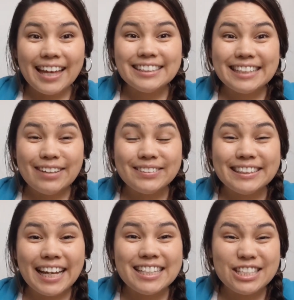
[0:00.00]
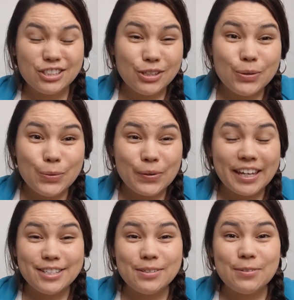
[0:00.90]
And now scientists, you
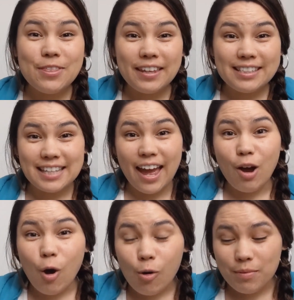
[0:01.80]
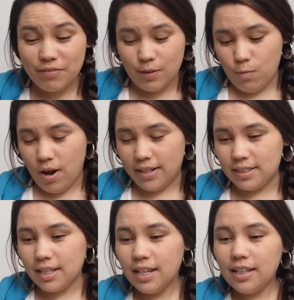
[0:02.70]
can do this at home if you
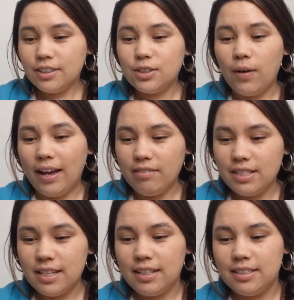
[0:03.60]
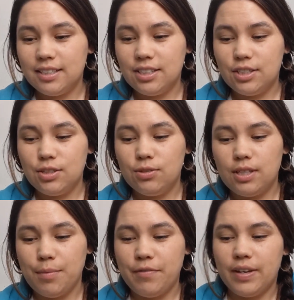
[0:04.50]
want. So I've decided to do
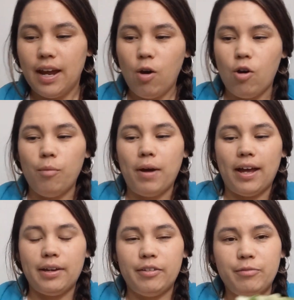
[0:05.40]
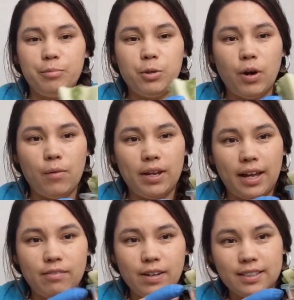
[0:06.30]
some of it at home. I've
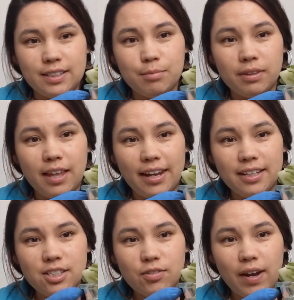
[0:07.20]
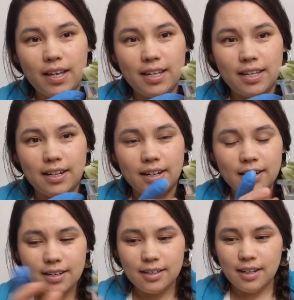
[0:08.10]
got some lettuce right
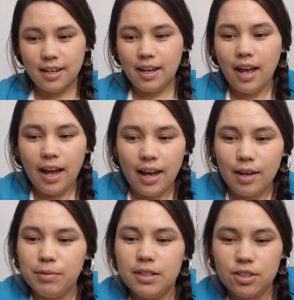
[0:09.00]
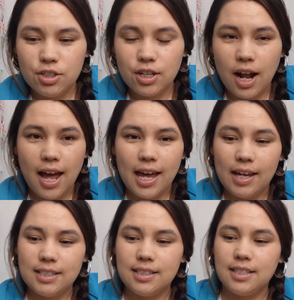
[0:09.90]
here. I'm gonna
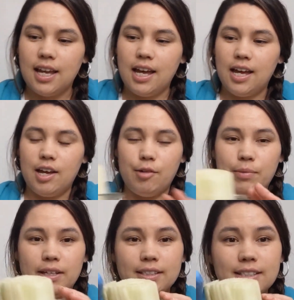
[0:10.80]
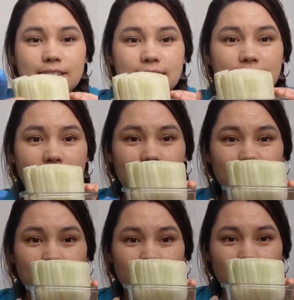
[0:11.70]
try some
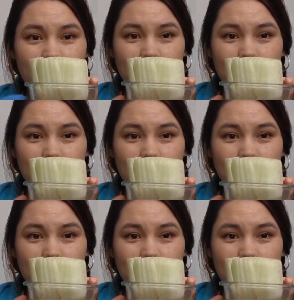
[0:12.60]
celery.